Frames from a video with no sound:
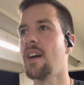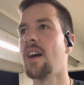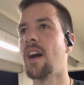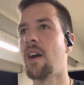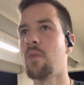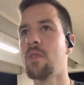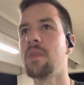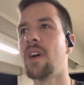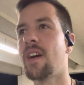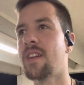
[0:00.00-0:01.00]
I will be
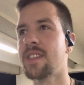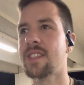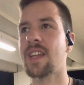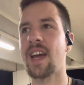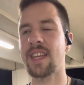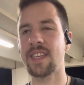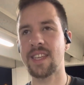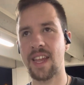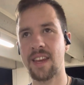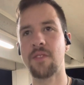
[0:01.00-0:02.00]
honest, I
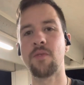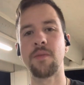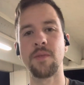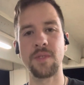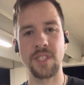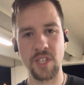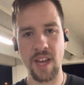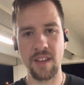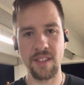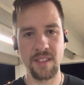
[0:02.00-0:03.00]
dated a woman with a
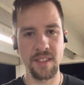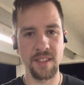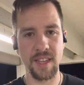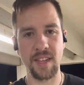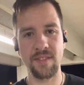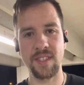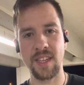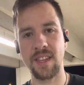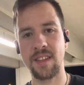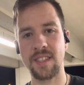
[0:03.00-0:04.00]
child, like I've
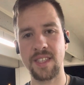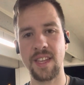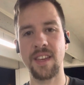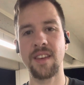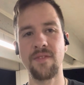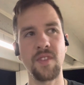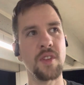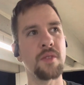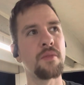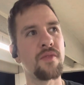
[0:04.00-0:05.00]
stated in a
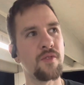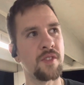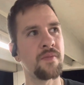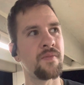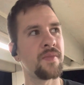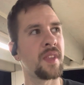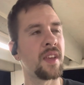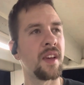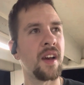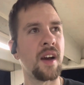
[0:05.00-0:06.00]
video before.
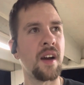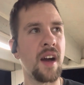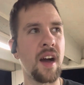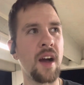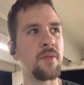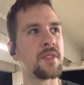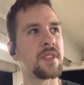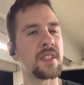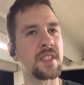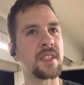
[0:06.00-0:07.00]
I
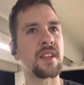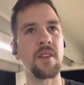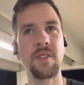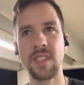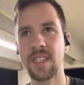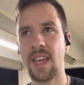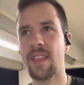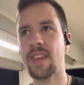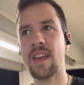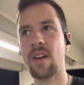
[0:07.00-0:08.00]

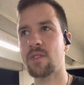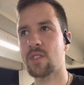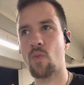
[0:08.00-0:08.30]
think I was